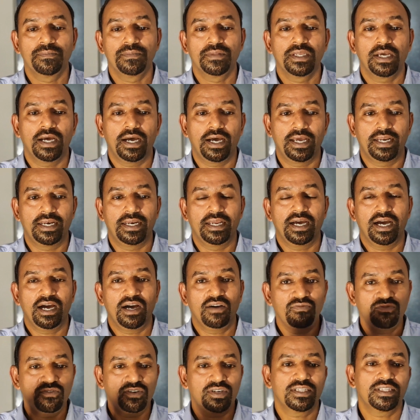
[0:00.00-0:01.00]
and
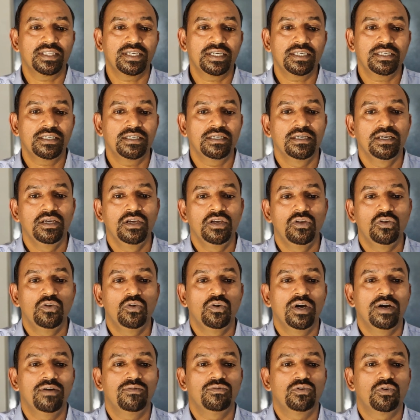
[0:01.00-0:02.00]
after that you
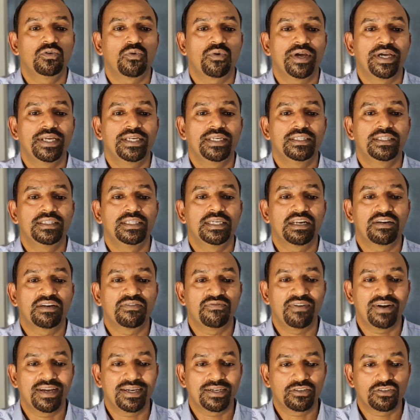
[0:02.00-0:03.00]
have to write the
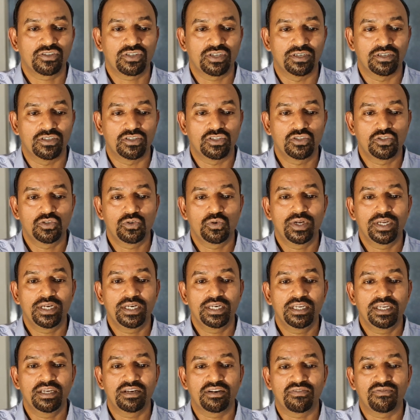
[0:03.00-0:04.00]
reflections,
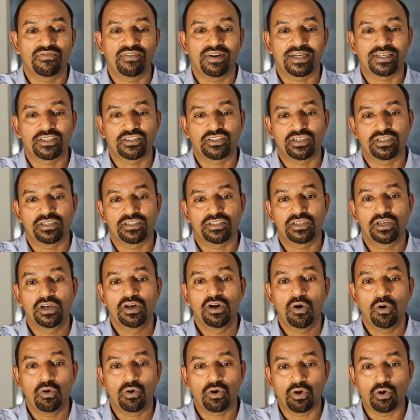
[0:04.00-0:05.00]
student reflections
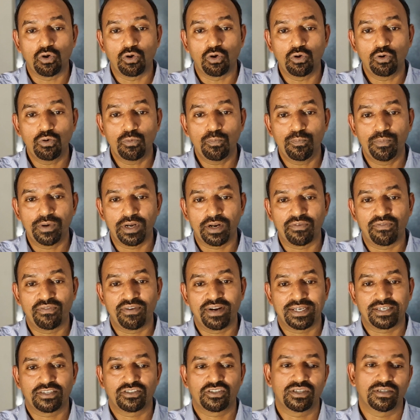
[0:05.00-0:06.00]
or group
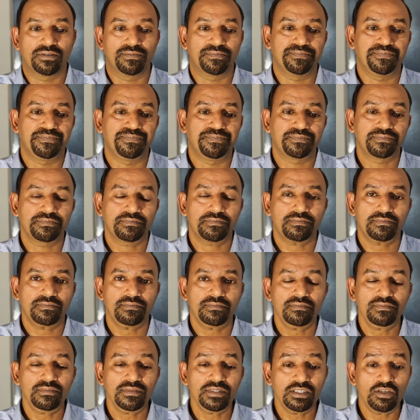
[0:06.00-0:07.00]
reflection.
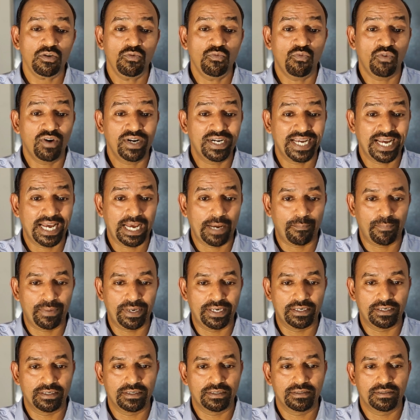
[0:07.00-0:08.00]
What
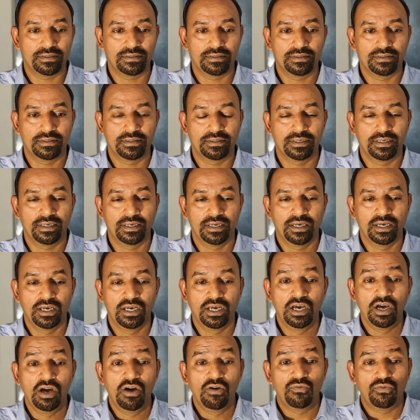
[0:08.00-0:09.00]
happened?
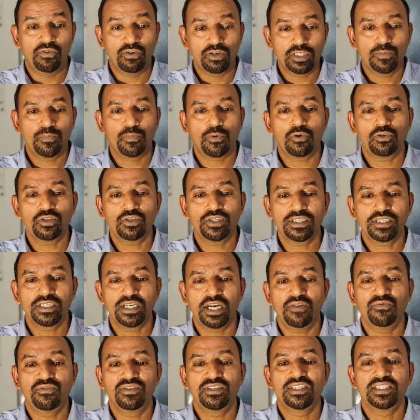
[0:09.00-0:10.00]
For the project,
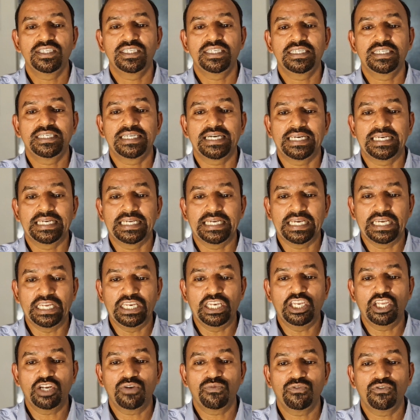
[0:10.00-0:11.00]
I visited and
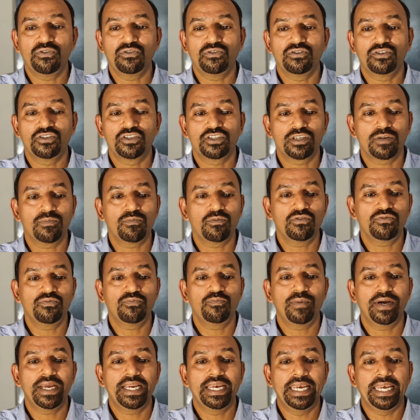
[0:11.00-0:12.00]
interviewed some of
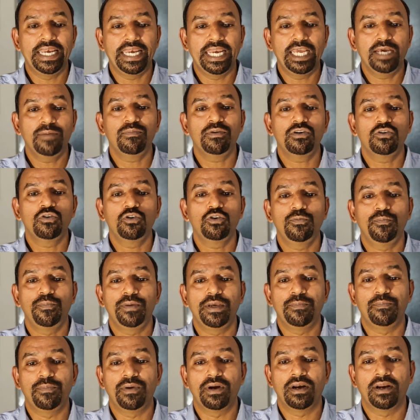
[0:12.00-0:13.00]
my neighborhood
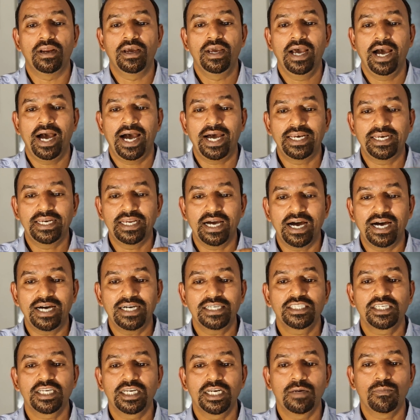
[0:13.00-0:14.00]
people and
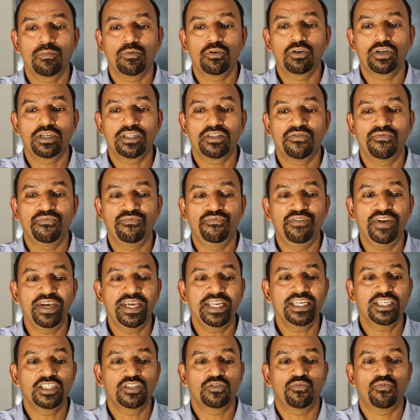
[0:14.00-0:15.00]
asked about the
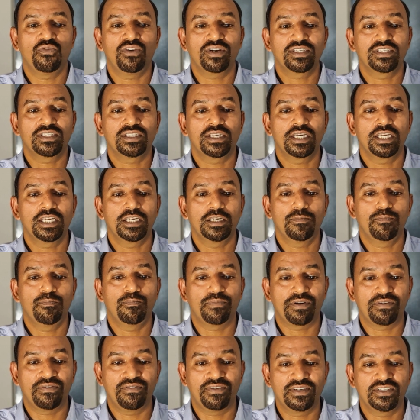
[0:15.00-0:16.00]
various works and
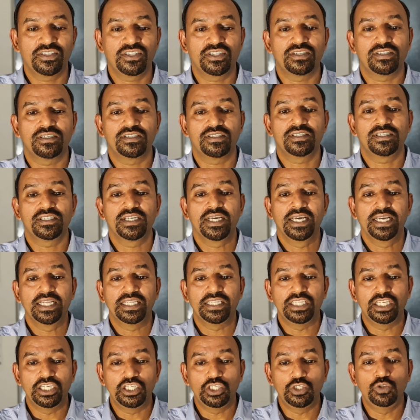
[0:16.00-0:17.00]
professions
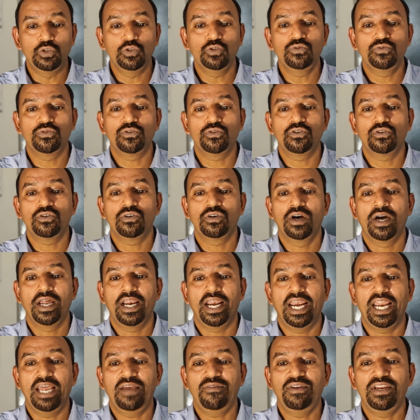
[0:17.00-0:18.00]
they do for
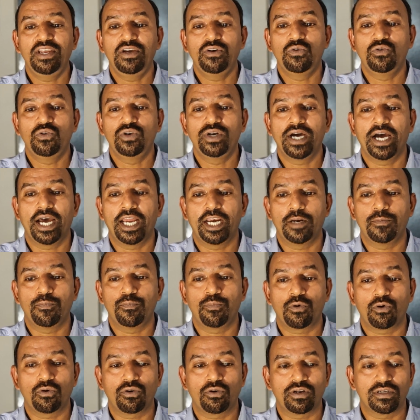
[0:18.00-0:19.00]
livelihood and
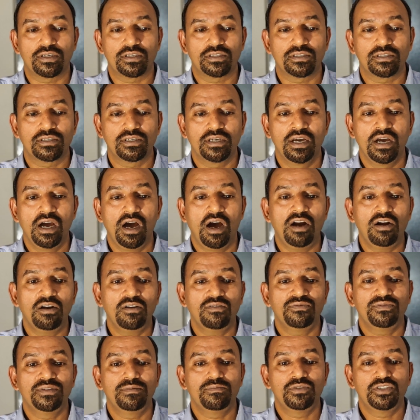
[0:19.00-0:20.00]
progress. All
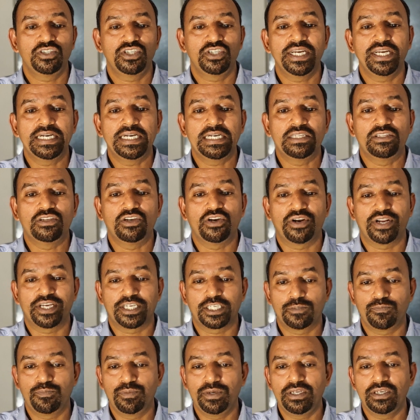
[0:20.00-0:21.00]
of them shared their
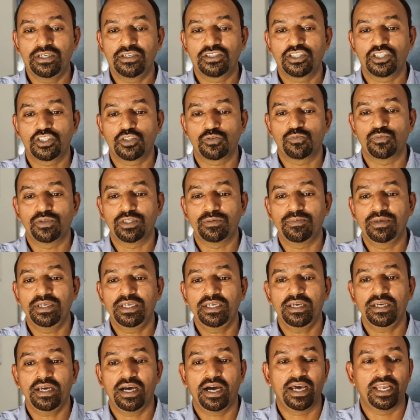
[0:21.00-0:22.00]
experiences with
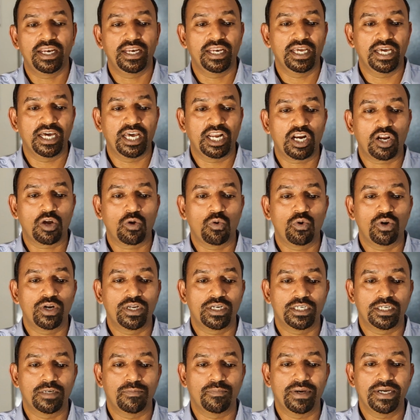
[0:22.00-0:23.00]
me and
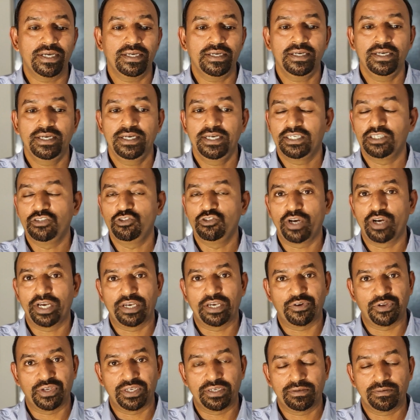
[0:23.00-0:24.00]
recorded in my
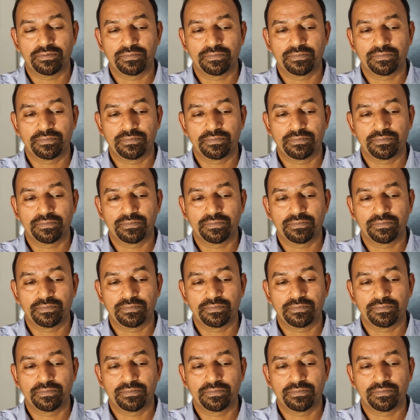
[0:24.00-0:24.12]
diary.